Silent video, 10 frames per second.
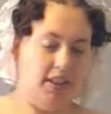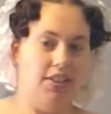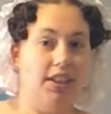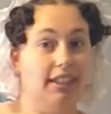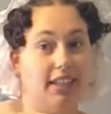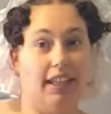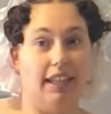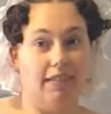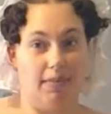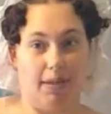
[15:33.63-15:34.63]
things I
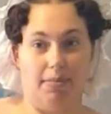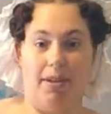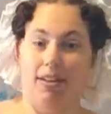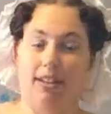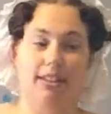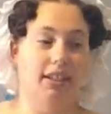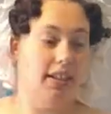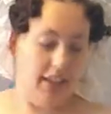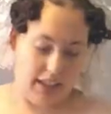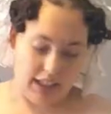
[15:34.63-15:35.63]
leave in my pockets.
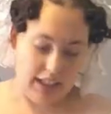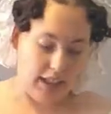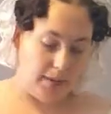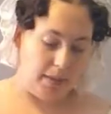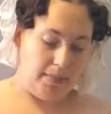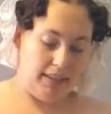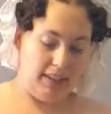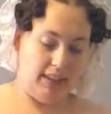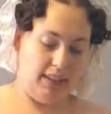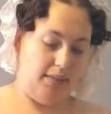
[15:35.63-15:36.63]
Anytime I'm
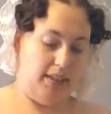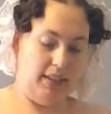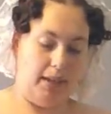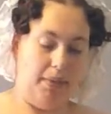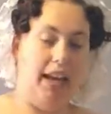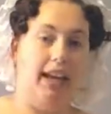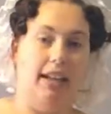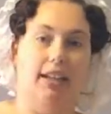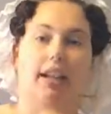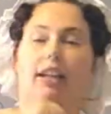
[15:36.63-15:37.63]
missing something and I
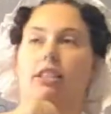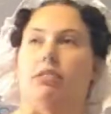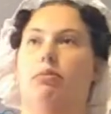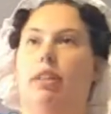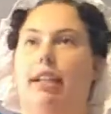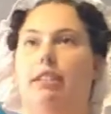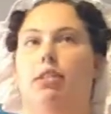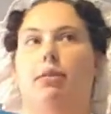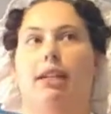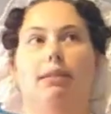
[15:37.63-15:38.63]
panic, I just realize,
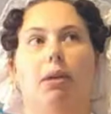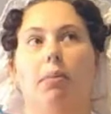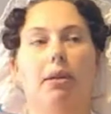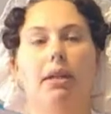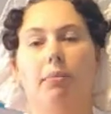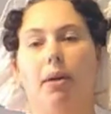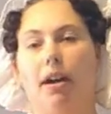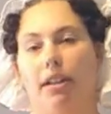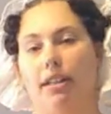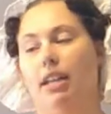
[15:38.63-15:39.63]
oh wait, it's probably in a
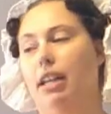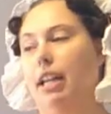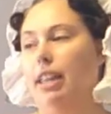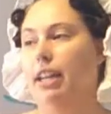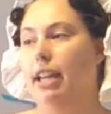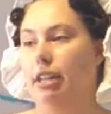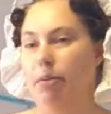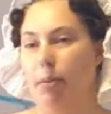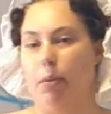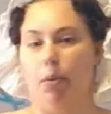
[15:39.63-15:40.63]
pocket. And then I had to
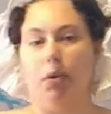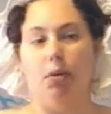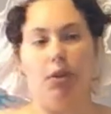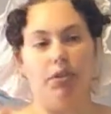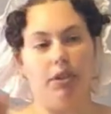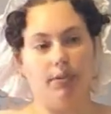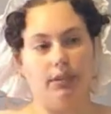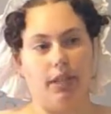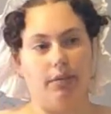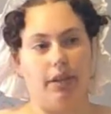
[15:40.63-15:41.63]
remember what dress was
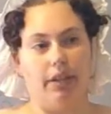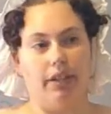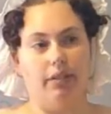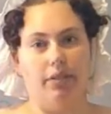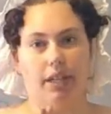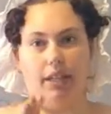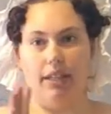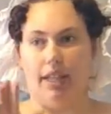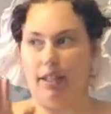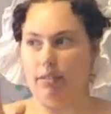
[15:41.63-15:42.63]
I wearing when I,
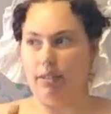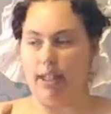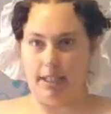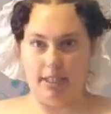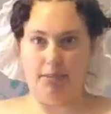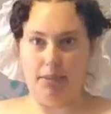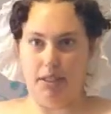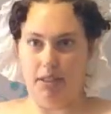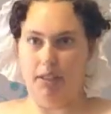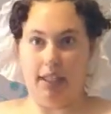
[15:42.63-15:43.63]
that thing
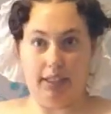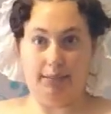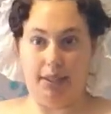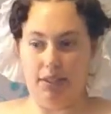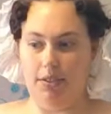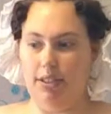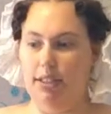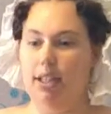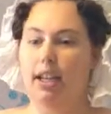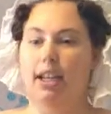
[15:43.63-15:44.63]
disappeared the last time I used
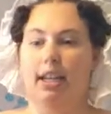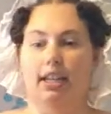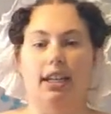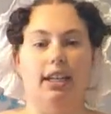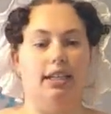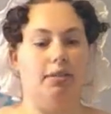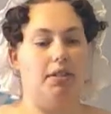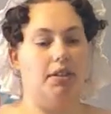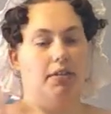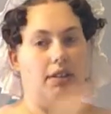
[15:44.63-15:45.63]
it. And then I end up
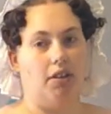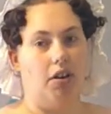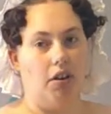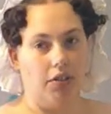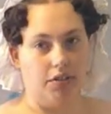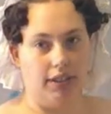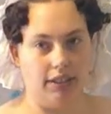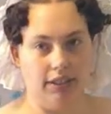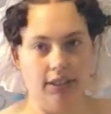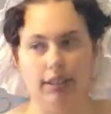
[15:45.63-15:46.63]
going through like all the
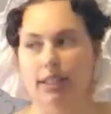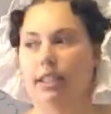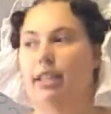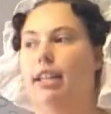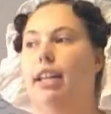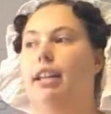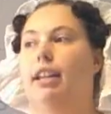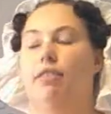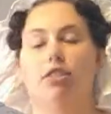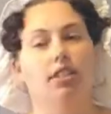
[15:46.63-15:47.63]
dresses, and
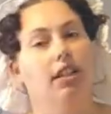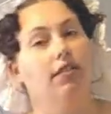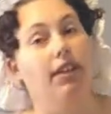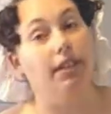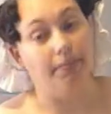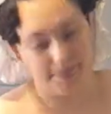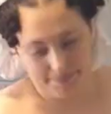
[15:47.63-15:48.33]
I usually I find them.